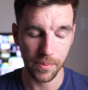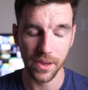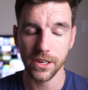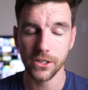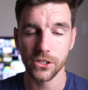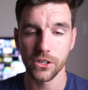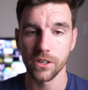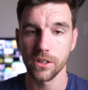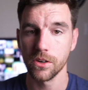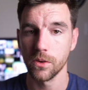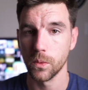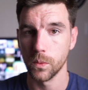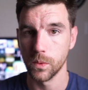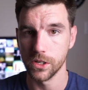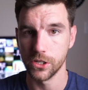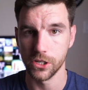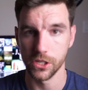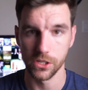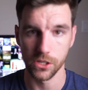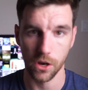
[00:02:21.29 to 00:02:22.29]
picture,
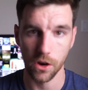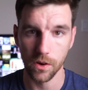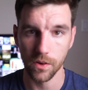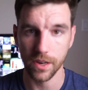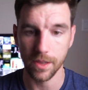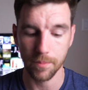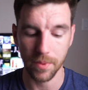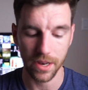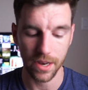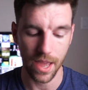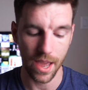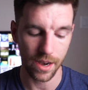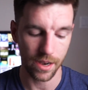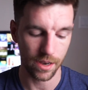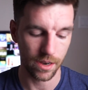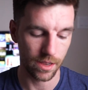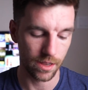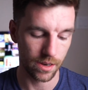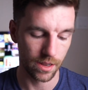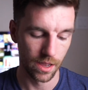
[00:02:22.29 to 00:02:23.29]
which has already been
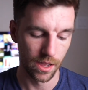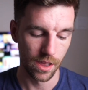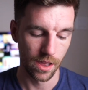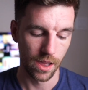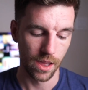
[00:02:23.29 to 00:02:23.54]
edited.